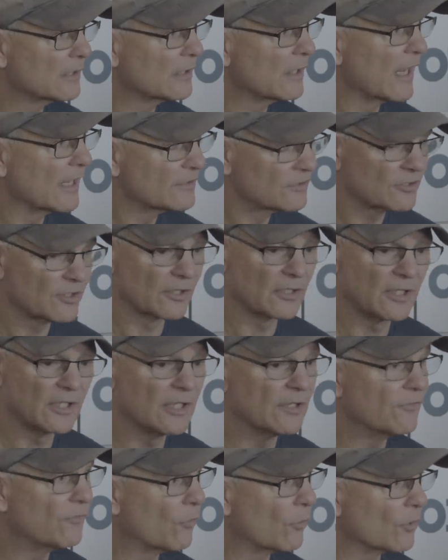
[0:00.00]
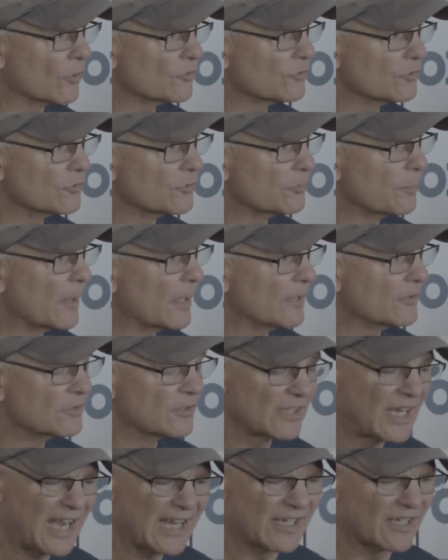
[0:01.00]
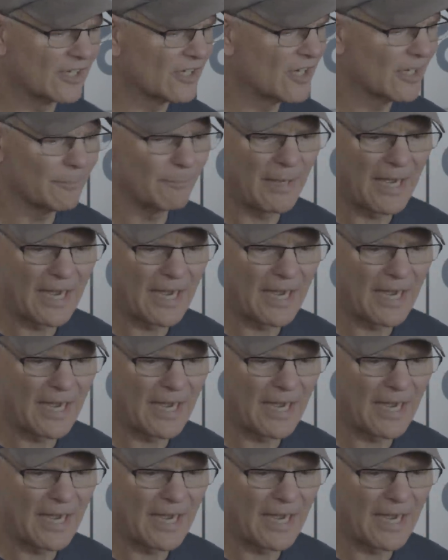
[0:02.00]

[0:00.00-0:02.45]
That's the key for us in space. guy can cut